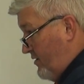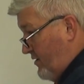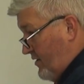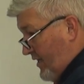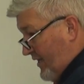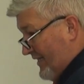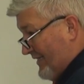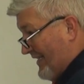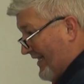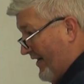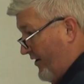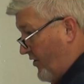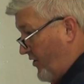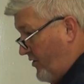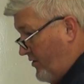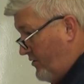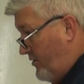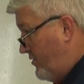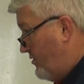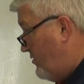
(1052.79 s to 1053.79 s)
a glare
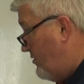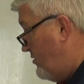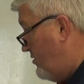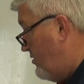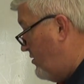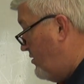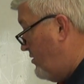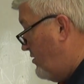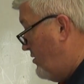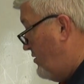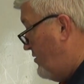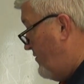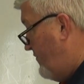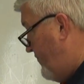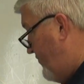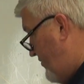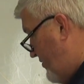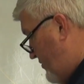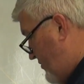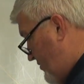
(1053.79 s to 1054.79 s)

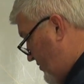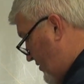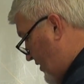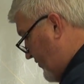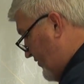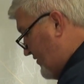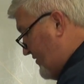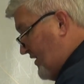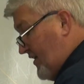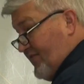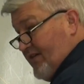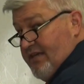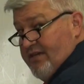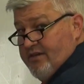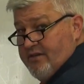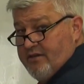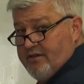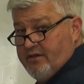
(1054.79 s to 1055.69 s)
on the TV.